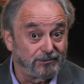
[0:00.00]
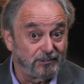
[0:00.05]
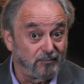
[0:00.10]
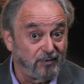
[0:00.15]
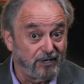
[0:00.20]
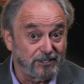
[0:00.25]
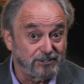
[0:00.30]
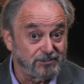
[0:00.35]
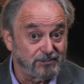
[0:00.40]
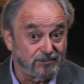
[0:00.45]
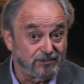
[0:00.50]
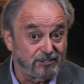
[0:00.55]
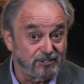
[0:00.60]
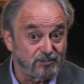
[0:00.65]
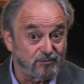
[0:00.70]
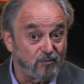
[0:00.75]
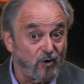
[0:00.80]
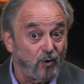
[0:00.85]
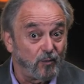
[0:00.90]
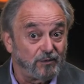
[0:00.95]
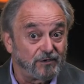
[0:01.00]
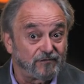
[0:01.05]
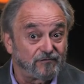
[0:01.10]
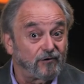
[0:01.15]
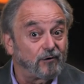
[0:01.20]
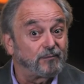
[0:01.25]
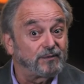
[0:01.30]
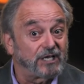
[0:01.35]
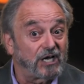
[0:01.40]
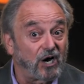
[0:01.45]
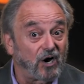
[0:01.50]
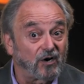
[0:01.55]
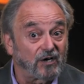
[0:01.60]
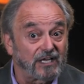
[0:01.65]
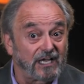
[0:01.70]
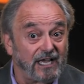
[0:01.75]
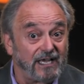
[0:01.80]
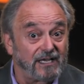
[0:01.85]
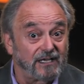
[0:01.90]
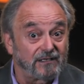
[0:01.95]
to picture this moment from the
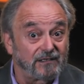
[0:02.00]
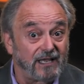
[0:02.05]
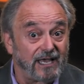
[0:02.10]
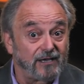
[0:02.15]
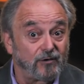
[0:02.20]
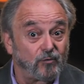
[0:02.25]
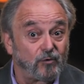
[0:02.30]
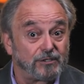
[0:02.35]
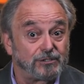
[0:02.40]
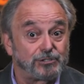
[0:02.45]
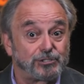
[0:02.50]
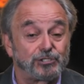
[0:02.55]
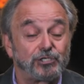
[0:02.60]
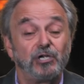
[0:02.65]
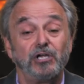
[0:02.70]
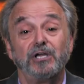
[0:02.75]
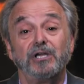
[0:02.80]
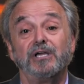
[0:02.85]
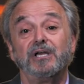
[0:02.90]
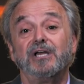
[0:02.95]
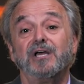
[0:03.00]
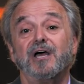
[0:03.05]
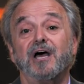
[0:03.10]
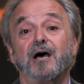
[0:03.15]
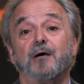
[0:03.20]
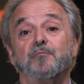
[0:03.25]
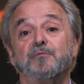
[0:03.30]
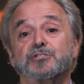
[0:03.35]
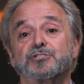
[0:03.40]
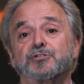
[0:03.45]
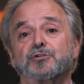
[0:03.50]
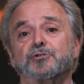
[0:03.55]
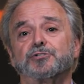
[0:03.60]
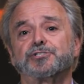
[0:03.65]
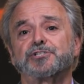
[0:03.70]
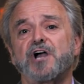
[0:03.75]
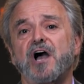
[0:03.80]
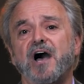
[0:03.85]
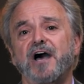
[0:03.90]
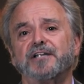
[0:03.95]
archaic language, a Mr.
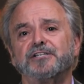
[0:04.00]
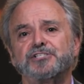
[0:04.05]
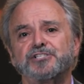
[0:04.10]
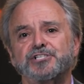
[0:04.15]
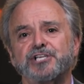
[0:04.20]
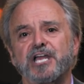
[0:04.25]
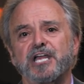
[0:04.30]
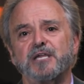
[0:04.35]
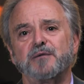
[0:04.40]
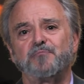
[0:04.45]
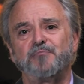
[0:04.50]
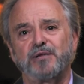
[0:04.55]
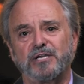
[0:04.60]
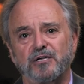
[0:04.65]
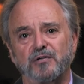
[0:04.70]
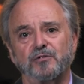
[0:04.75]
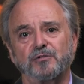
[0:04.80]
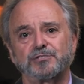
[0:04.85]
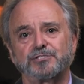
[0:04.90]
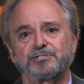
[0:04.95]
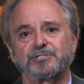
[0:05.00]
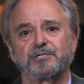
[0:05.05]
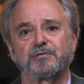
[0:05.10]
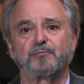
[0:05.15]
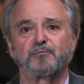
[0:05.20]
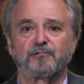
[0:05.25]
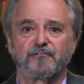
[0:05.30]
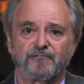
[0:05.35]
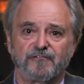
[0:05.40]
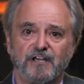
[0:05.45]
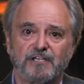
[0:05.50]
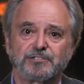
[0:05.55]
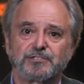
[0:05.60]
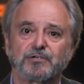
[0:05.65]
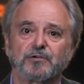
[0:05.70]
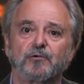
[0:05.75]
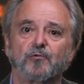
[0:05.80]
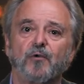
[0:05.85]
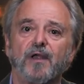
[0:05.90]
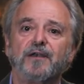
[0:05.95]
John J. Pilch, a
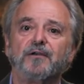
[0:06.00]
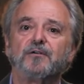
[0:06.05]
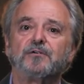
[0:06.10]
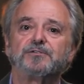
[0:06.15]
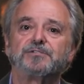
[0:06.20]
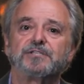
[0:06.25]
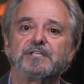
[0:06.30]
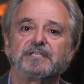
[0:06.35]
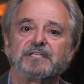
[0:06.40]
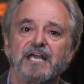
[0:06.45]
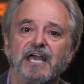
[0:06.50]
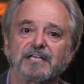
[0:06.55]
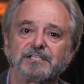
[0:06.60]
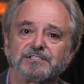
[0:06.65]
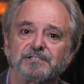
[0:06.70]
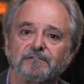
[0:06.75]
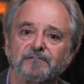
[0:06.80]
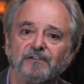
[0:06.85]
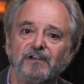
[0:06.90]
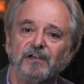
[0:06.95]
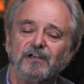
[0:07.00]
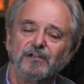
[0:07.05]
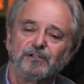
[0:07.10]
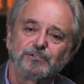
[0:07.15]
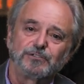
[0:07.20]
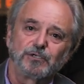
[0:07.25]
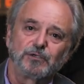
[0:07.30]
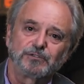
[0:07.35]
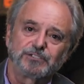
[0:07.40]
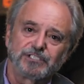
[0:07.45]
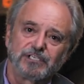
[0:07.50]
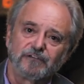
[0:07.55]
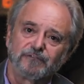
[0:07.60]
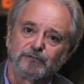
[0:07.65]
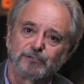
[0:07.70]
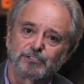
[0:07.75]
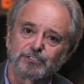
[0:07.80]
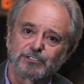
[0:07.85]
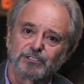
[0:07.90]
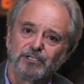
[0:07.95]
professor, renders the text of
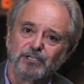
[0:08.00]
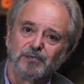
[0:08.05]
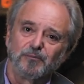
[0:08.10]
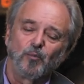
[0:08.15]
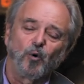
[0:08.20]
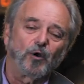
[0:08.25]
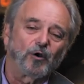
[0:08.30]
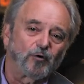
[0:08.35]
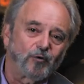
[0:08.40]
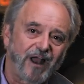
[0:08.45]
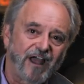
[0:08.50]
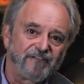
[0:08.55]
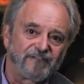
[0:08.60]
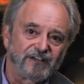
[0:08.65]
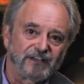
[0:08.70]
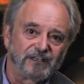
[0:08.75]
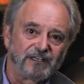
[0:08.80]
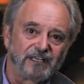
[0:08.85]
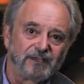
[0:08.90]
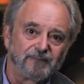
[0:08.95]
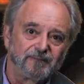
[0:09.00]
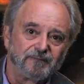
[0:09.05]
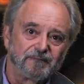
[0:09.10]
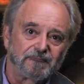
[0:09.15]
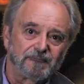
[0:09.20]
Josephus more graphically,